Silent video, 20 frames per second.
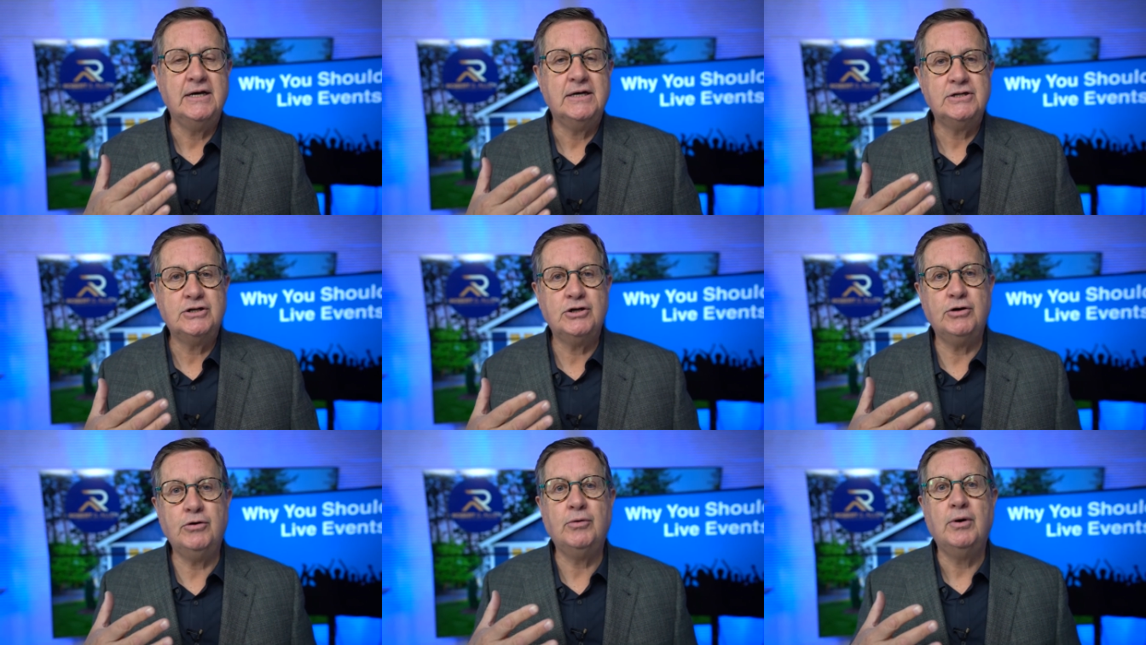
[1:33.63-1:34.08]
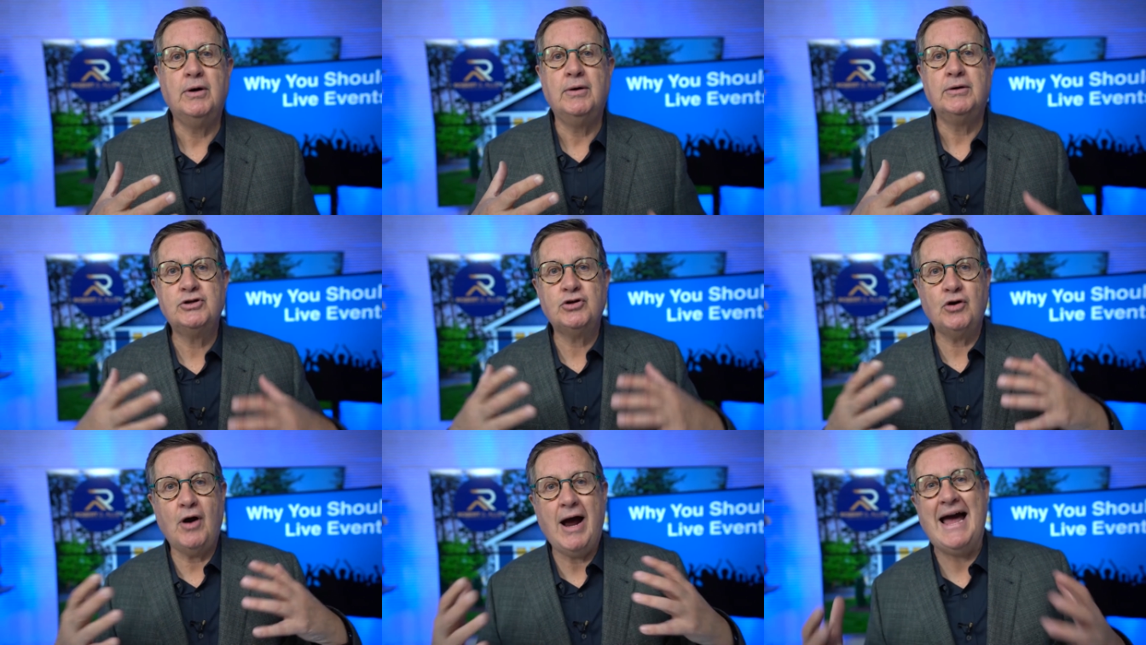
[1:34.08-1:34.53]
to
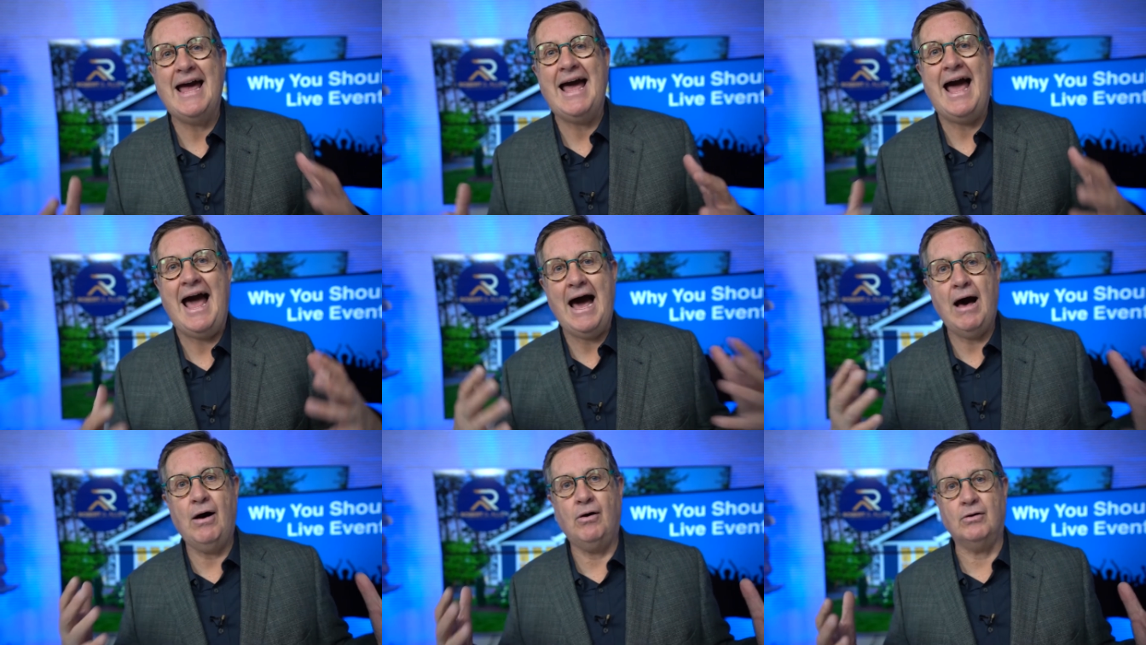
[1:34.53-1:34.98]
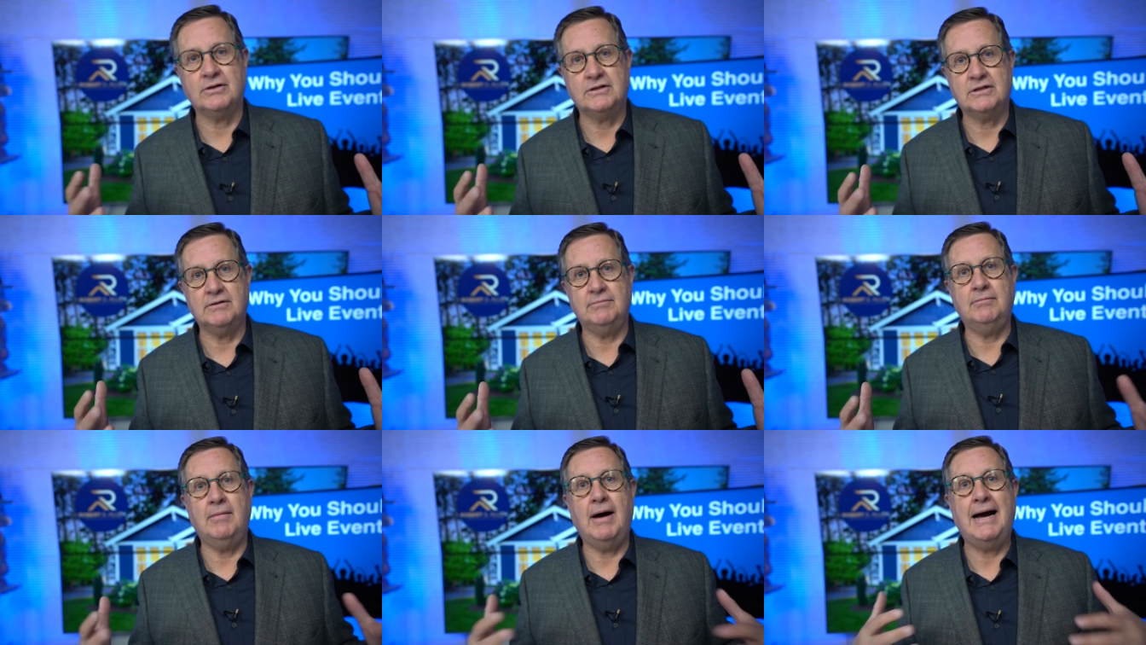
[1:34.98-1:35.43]
try out
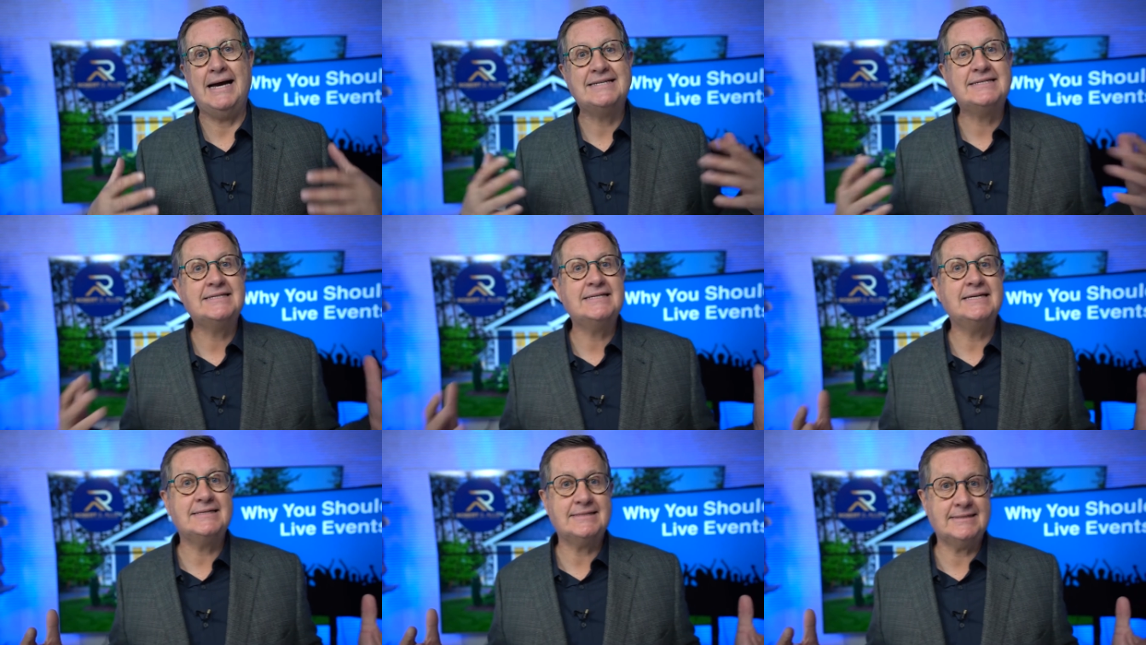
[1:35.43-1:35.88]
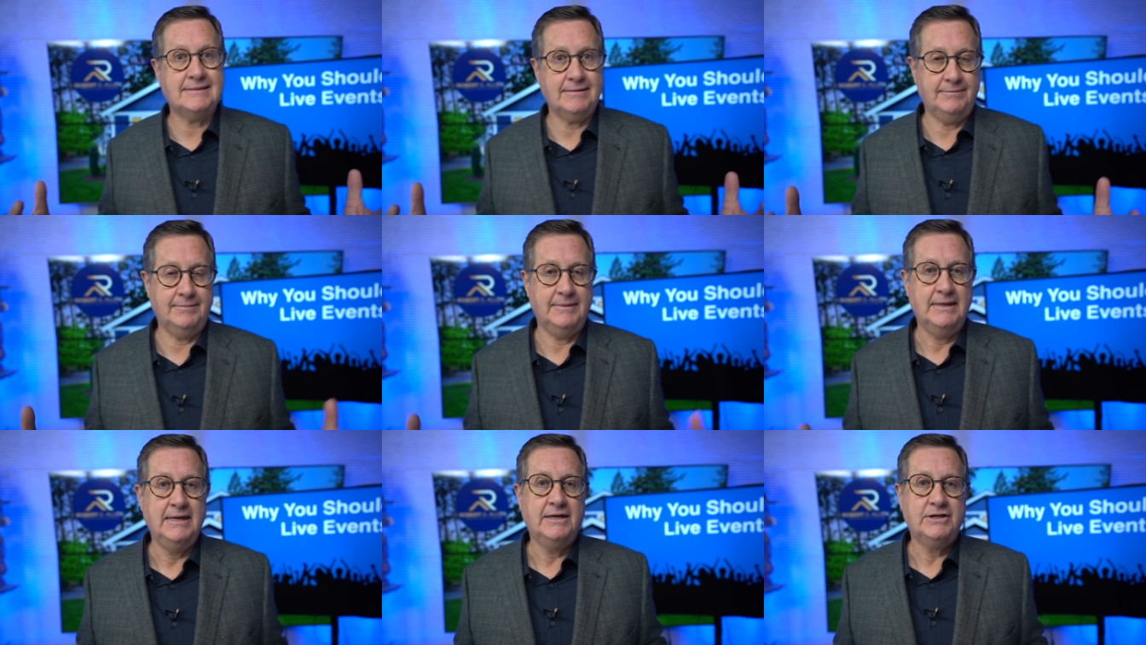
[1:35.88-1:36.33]
my
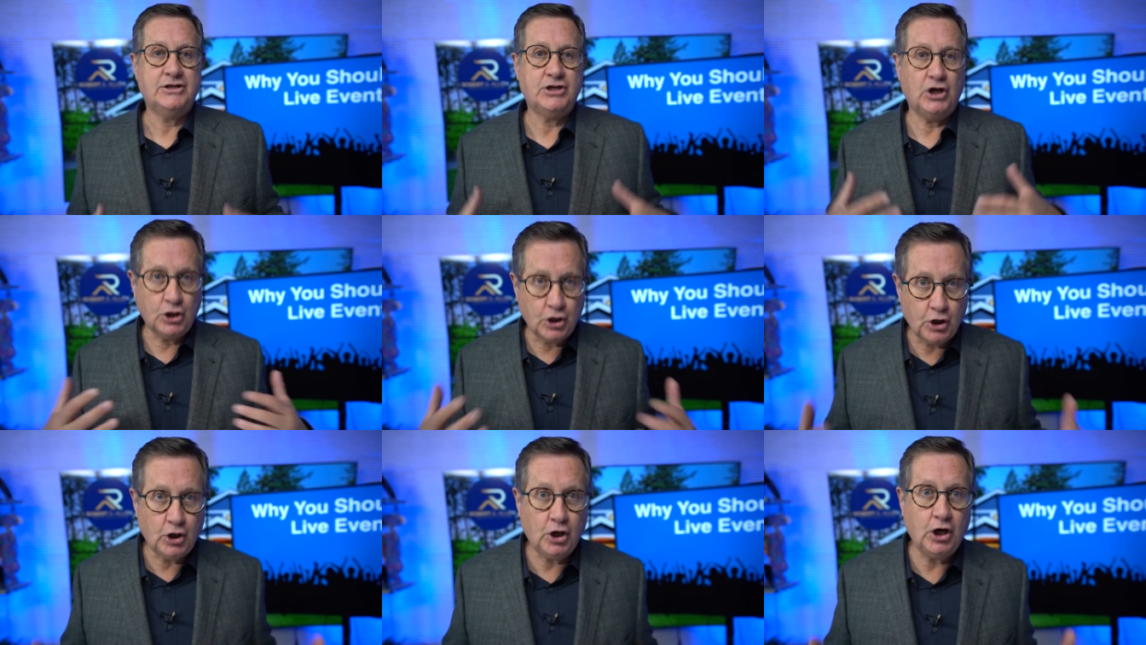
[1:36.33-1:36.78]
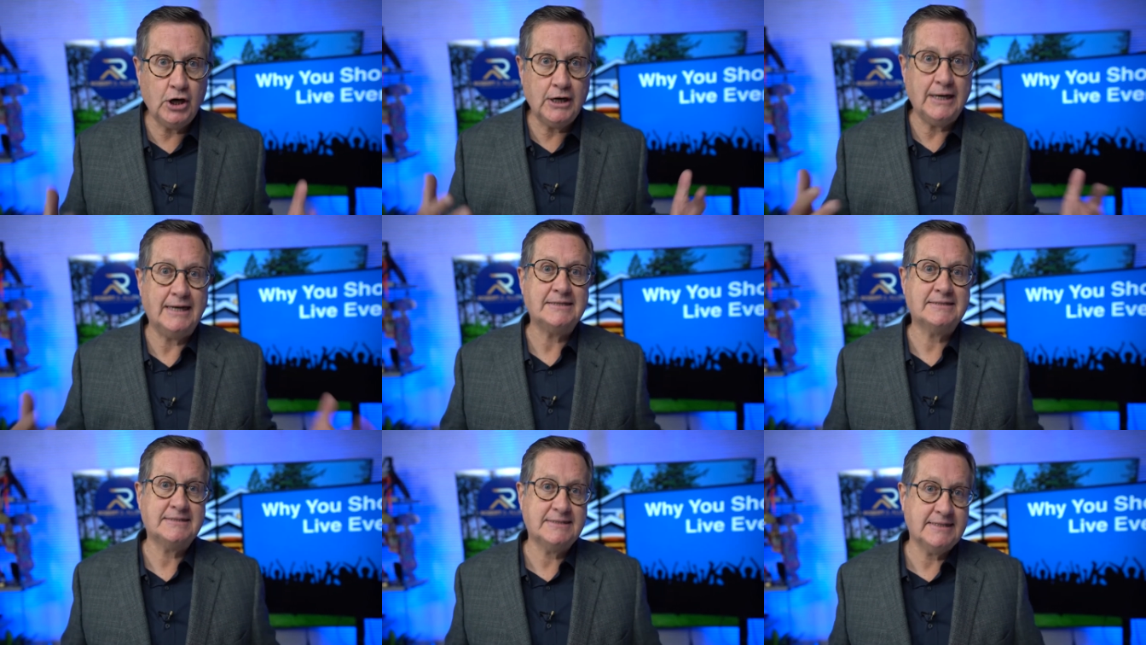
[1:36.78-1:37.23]
system, to learn
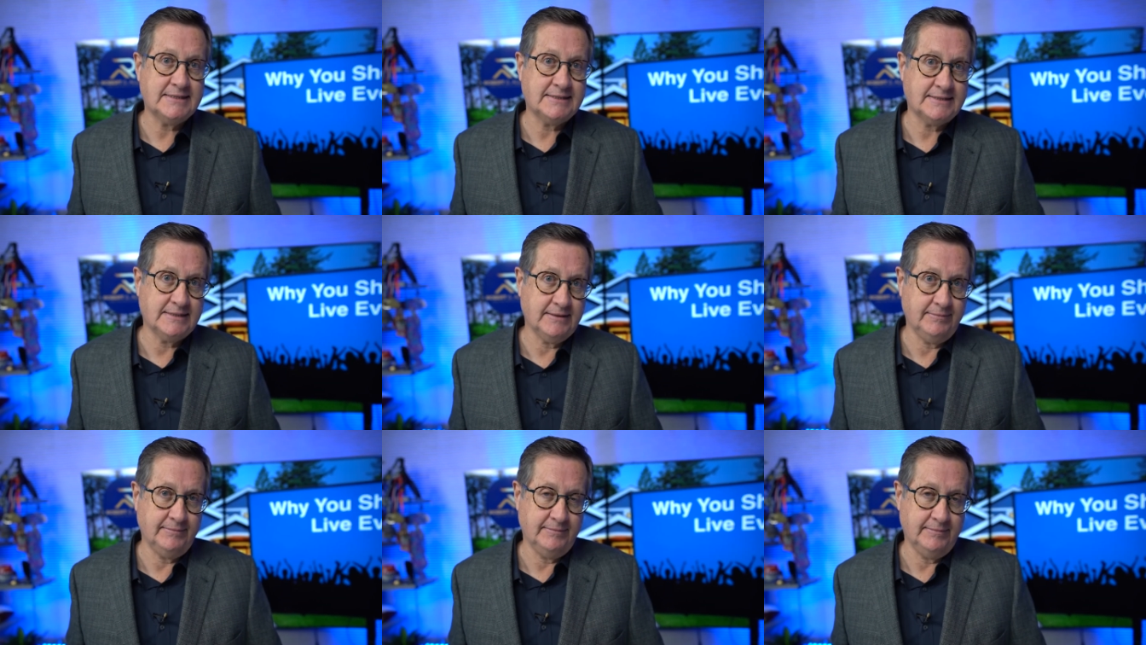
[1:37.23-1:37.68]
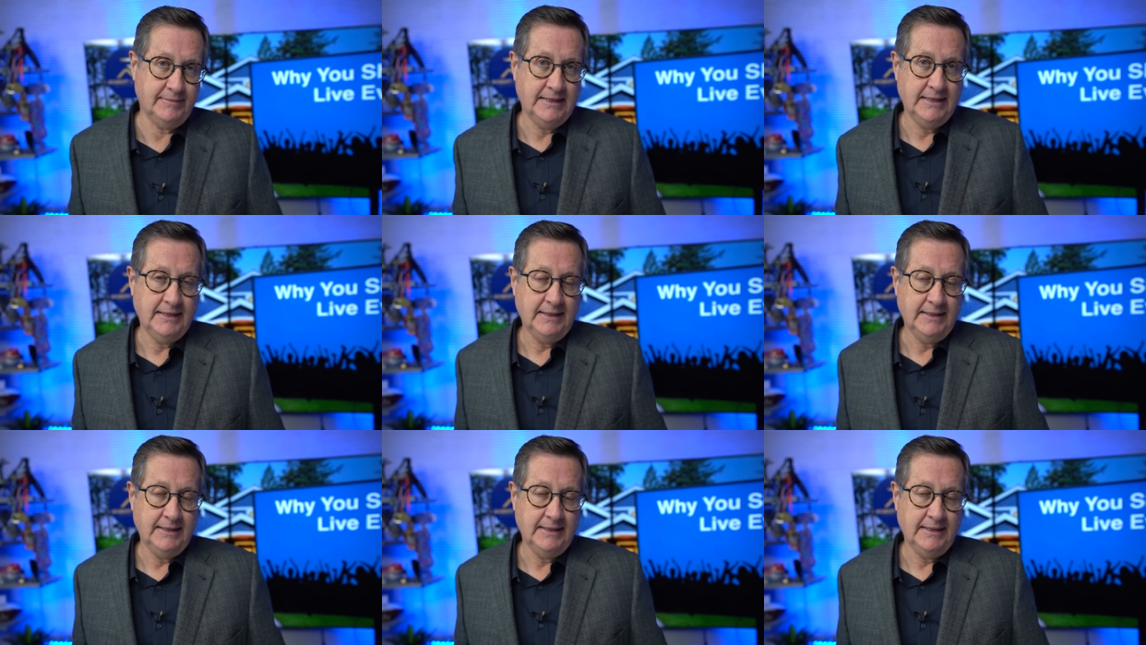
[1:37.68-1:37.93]
a system.